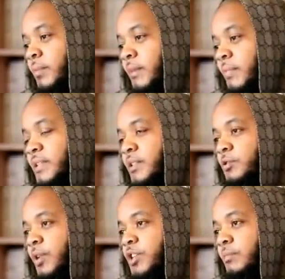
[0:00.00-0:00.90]
put me in a bad
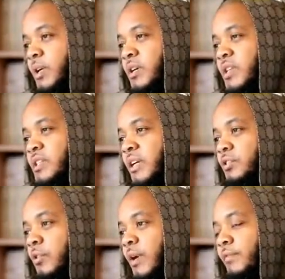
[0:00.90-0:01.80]
situation, because it's
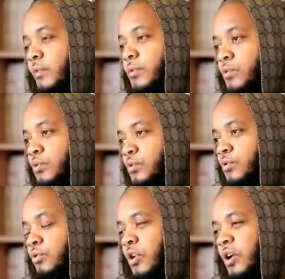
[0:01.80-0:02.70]
like you don't have no one to talk
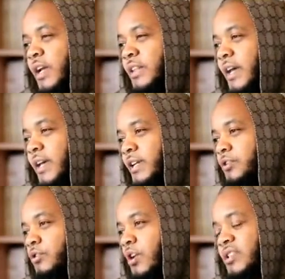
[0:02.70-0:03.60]
to. You can't, at that
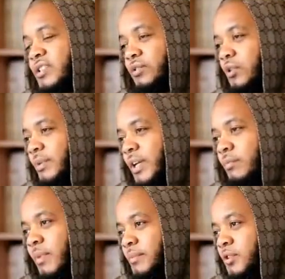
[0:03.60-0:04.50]
age, you can't tell no one that
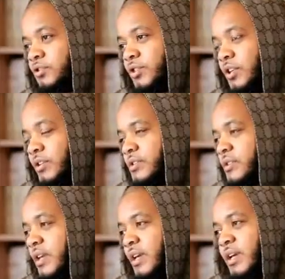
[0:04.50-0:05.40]
your mum's on
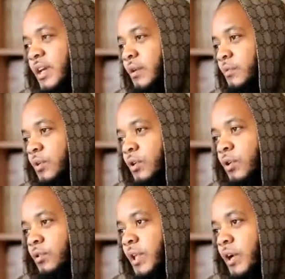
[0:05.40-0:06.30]
drugs. It will
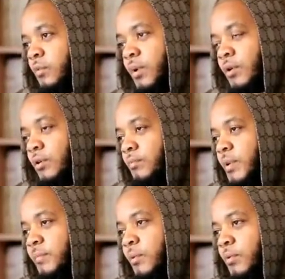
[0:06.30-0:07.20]
not go down well.
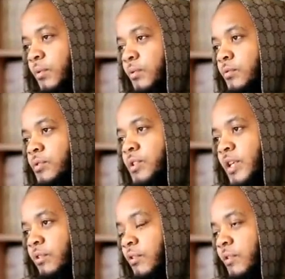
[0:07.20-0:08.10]
People will
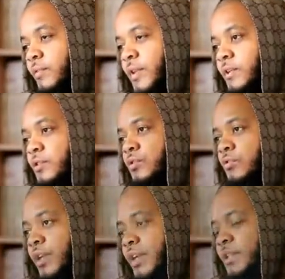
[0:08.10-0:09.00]
say the wrong things,
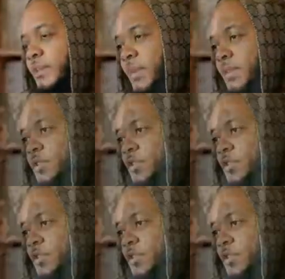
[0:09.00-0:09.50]
you'll get into a bad